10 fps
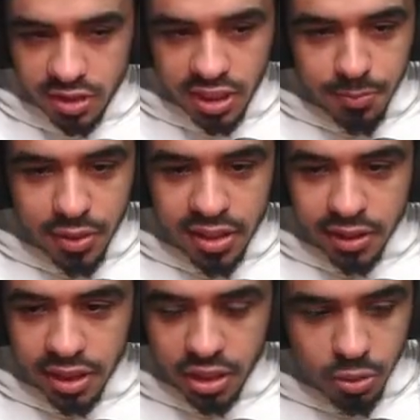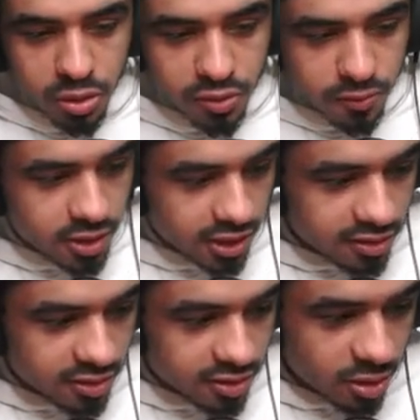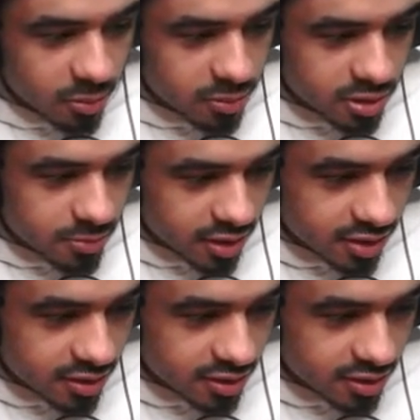gonna be a, a quick 300 summons, man.